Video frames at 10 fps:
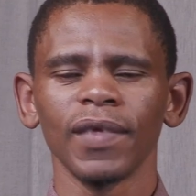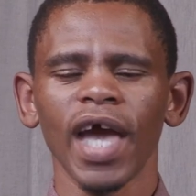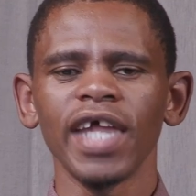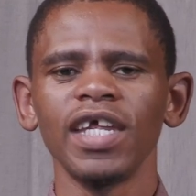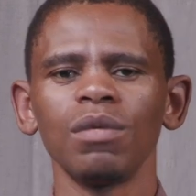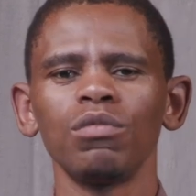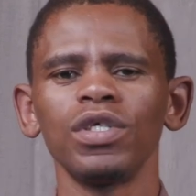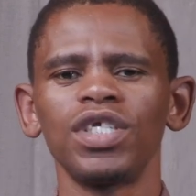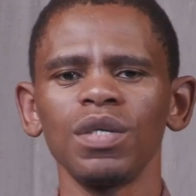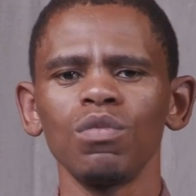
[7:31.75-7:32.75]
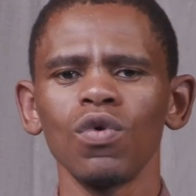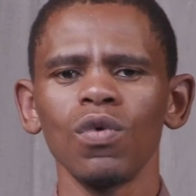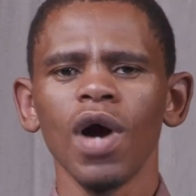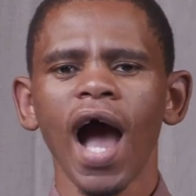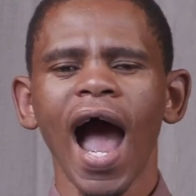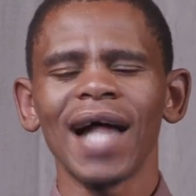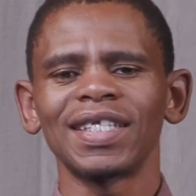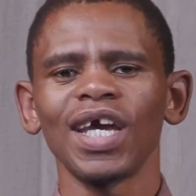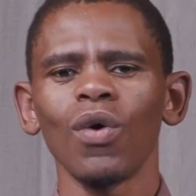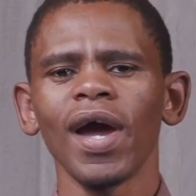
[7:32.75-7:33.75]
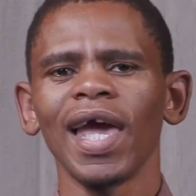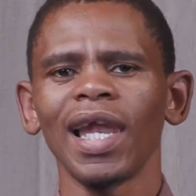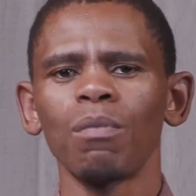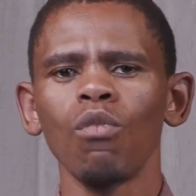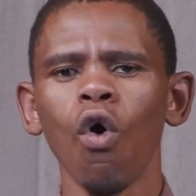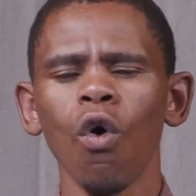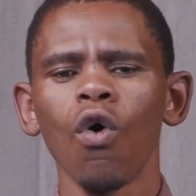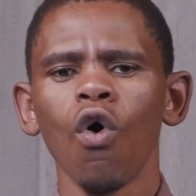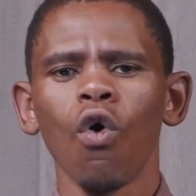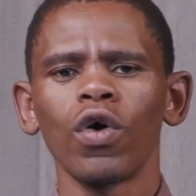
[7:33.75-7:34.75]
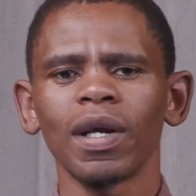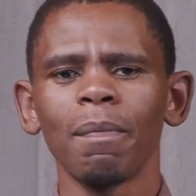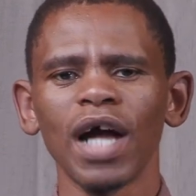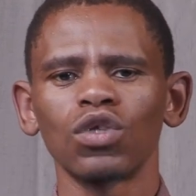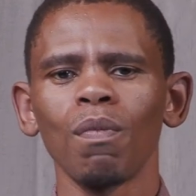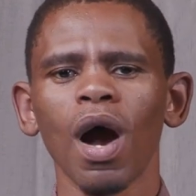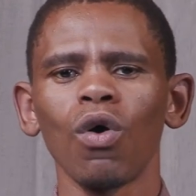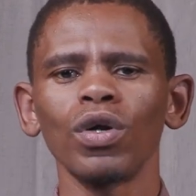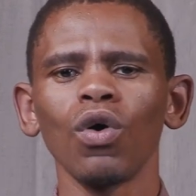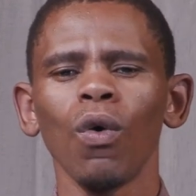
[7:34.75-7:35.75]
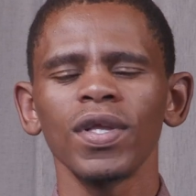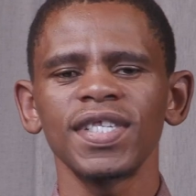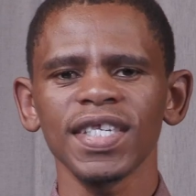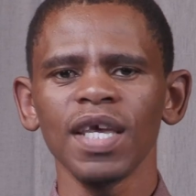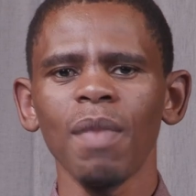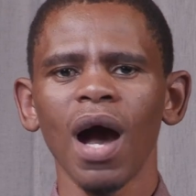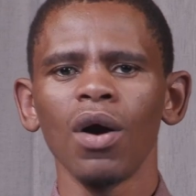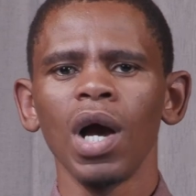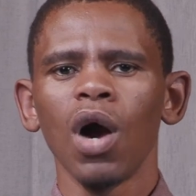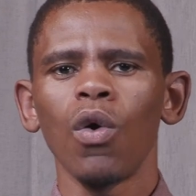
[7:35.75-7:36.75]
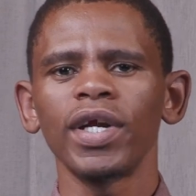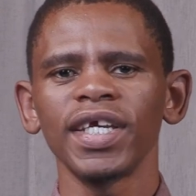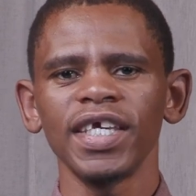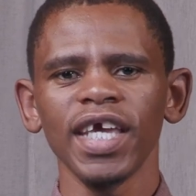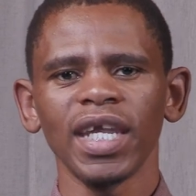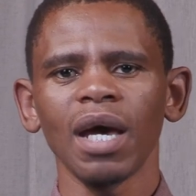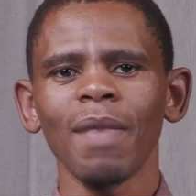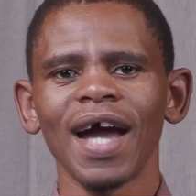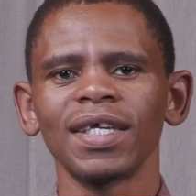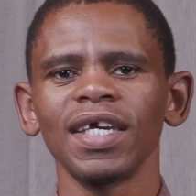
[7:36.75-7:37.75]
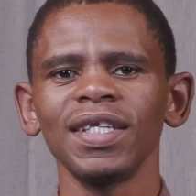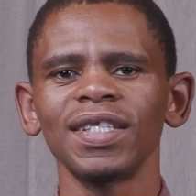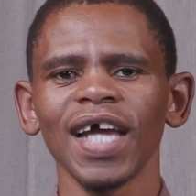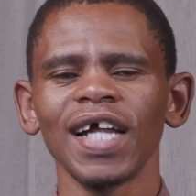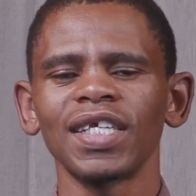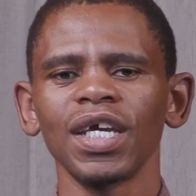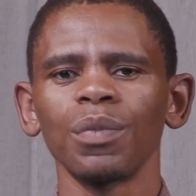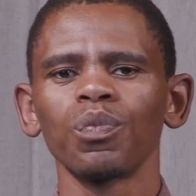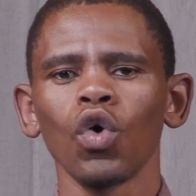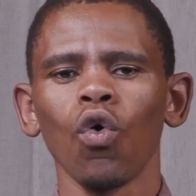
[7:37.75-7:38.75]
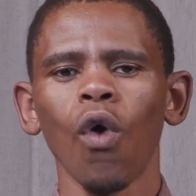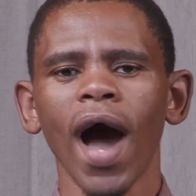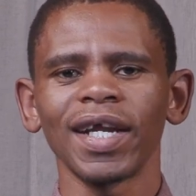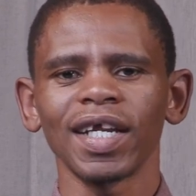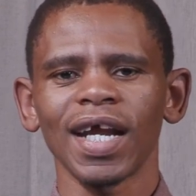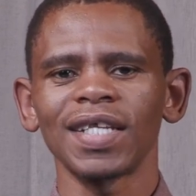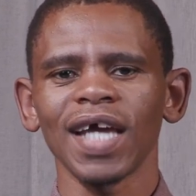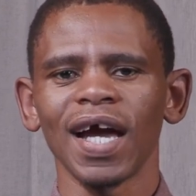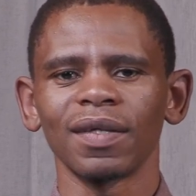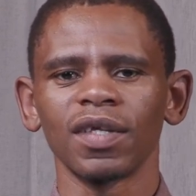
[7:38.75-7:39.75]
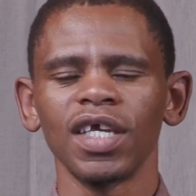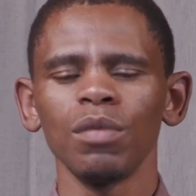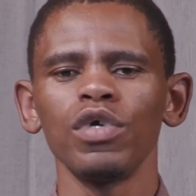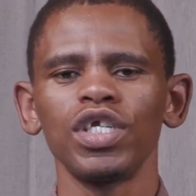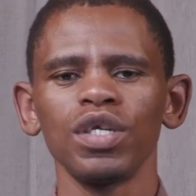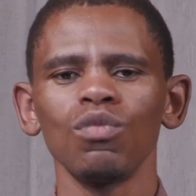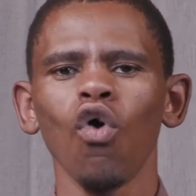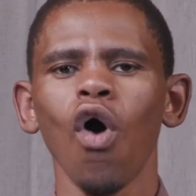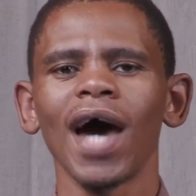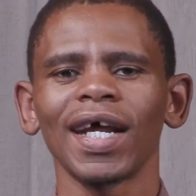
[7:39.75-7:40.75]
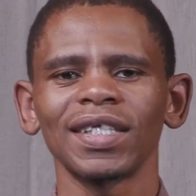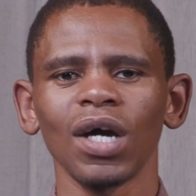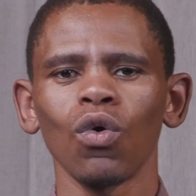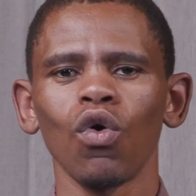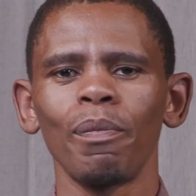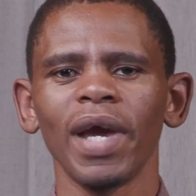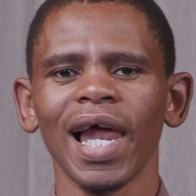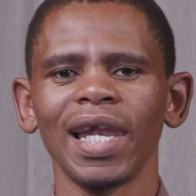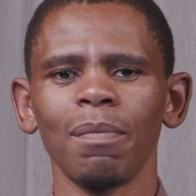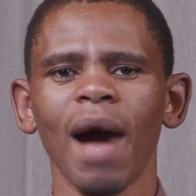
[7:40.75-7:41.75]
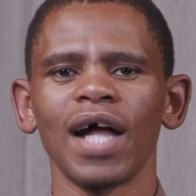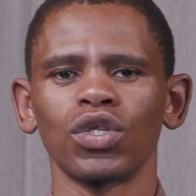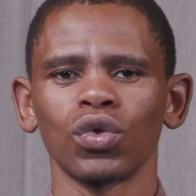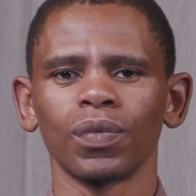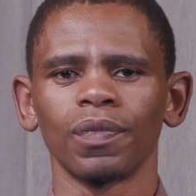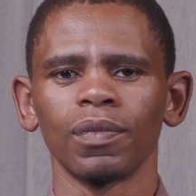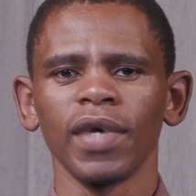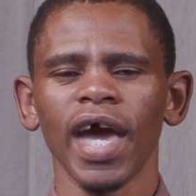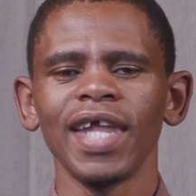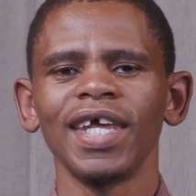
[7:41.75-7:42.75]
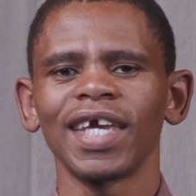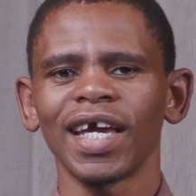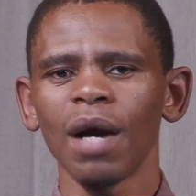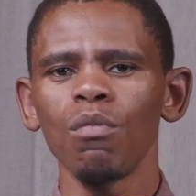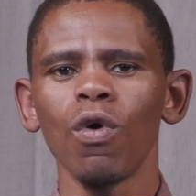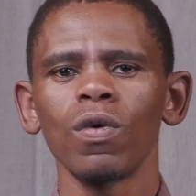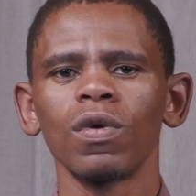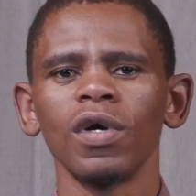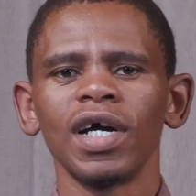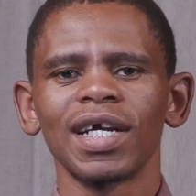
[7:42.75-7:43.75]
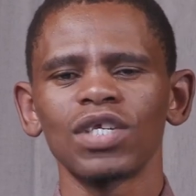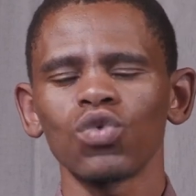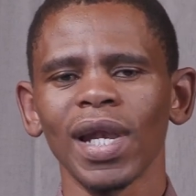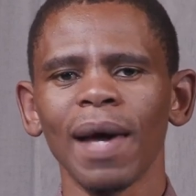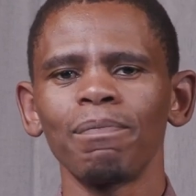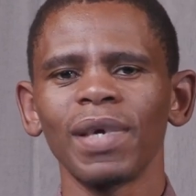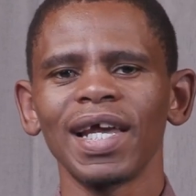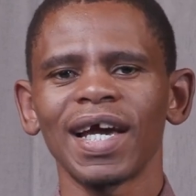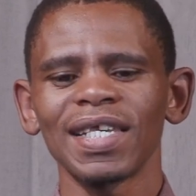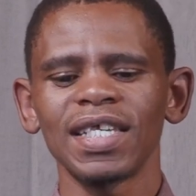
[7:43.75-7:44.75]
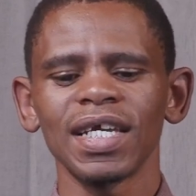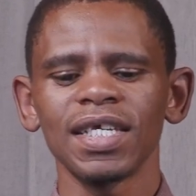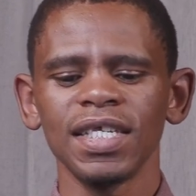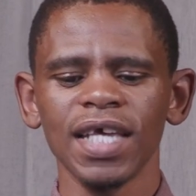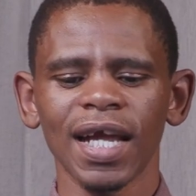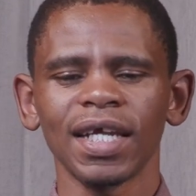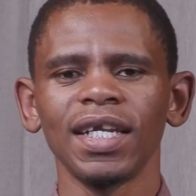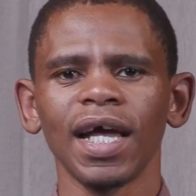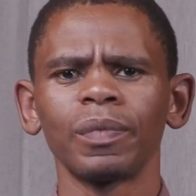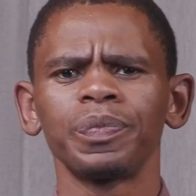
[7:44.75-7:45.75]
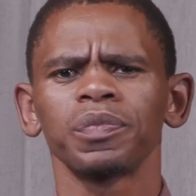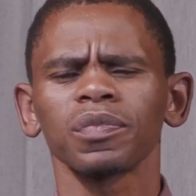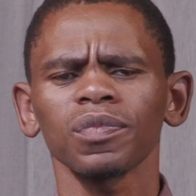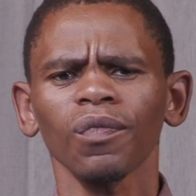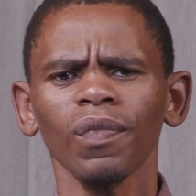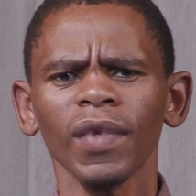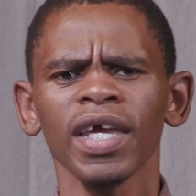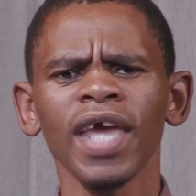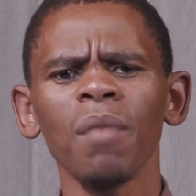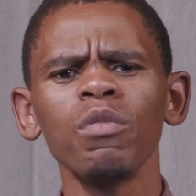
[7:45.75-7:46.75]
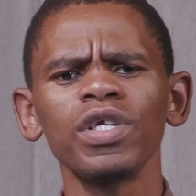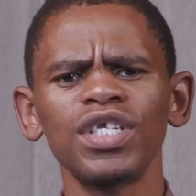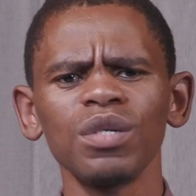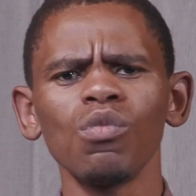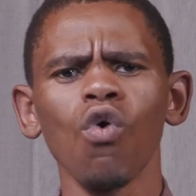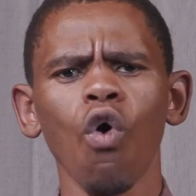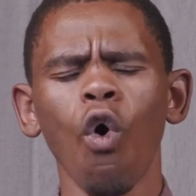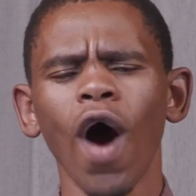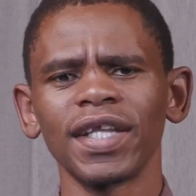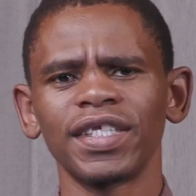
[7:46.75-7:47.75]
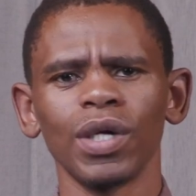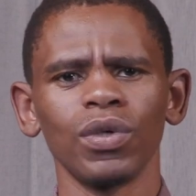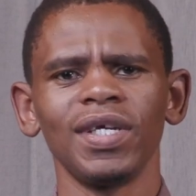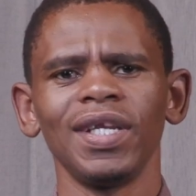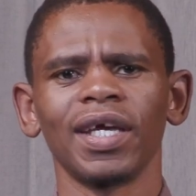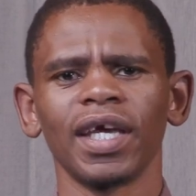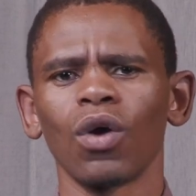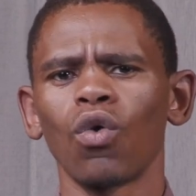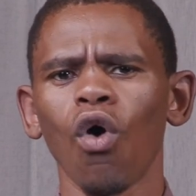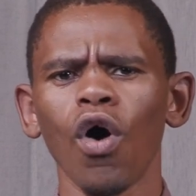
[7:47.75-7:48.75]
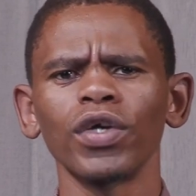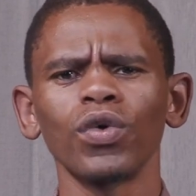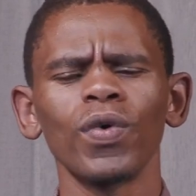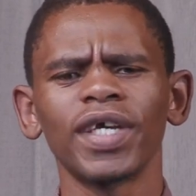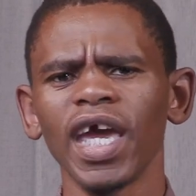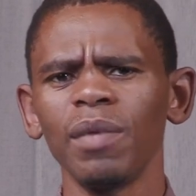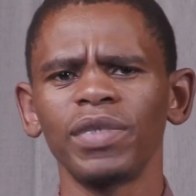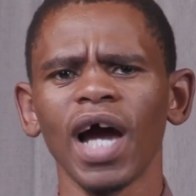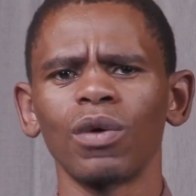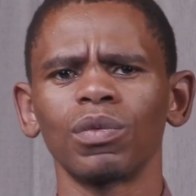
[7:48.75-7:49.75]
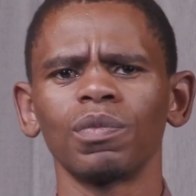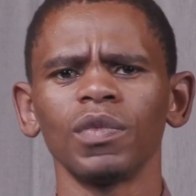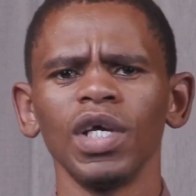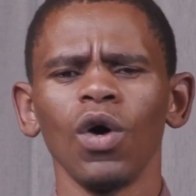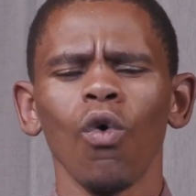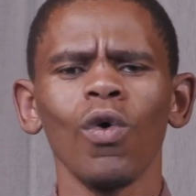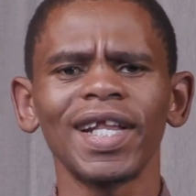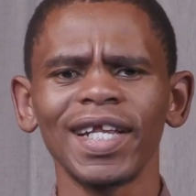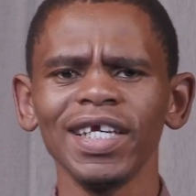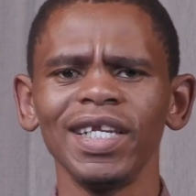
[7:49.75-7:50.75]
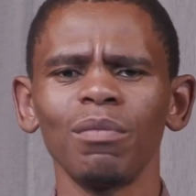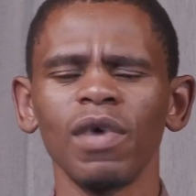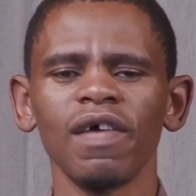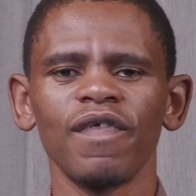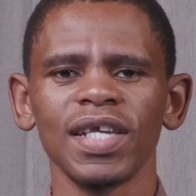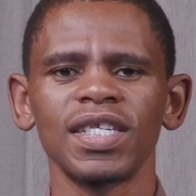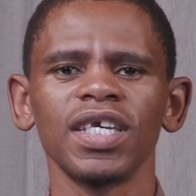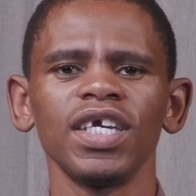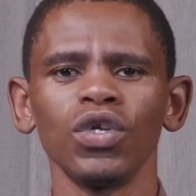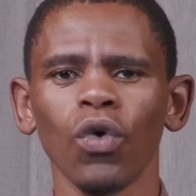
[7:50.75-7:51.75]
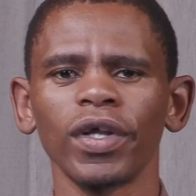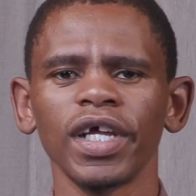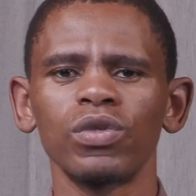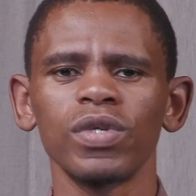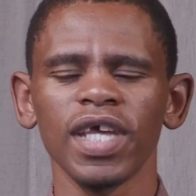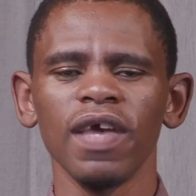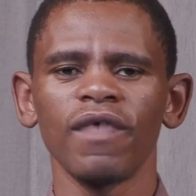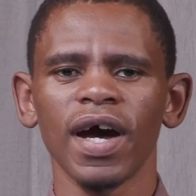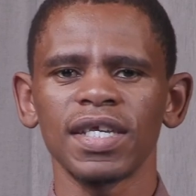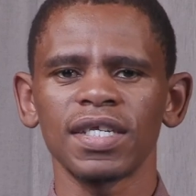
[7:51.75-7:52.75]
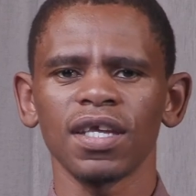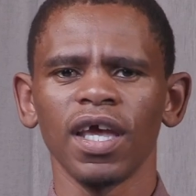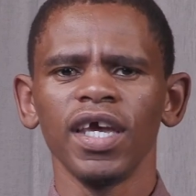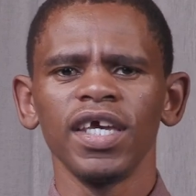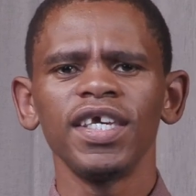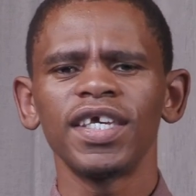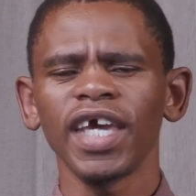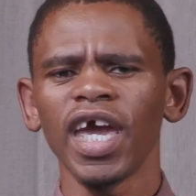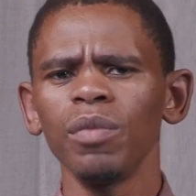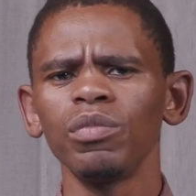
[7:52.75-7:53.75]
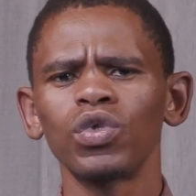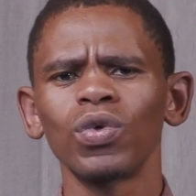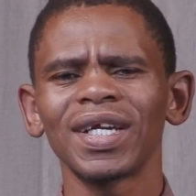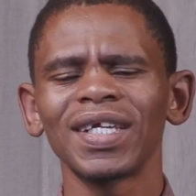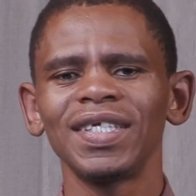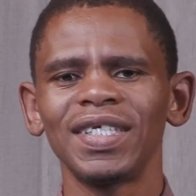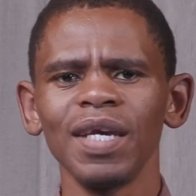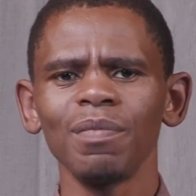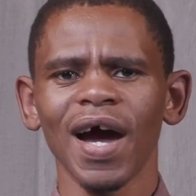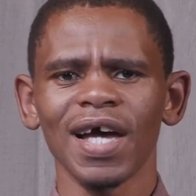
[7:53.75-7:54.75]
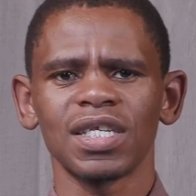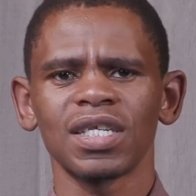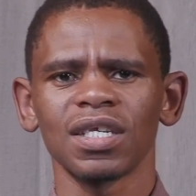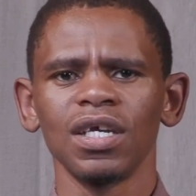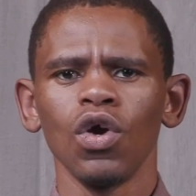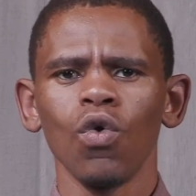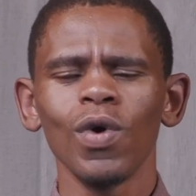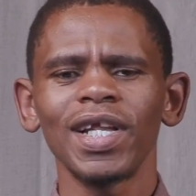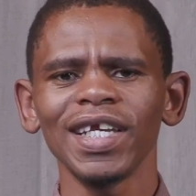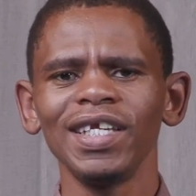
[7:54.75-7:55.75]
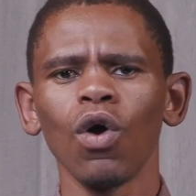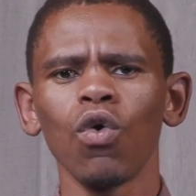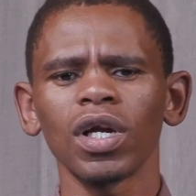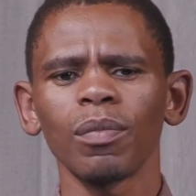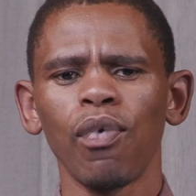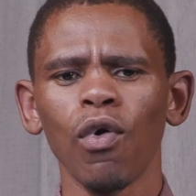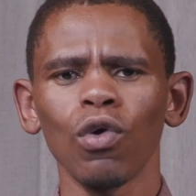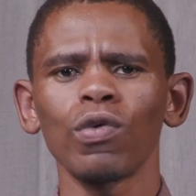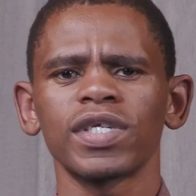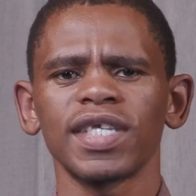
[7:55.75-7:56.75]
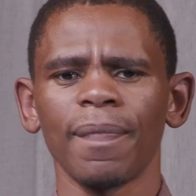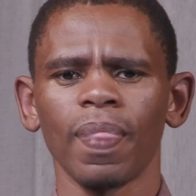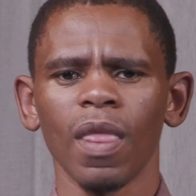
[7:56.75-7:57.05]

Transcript: And then Modimo a theohela mo gore batho ba kgone go tseba gore ke yena mang. Ke ntate o a re ratang, ke Modimo o a ratang go phela le batho. And ke ka moo re tswelang pele ka serisi ya rena ya Modimo o a theohileng, a God who came down, o tlile mo lefatsheng in order to save us. He came to redeem us, o tlile go re pholosa.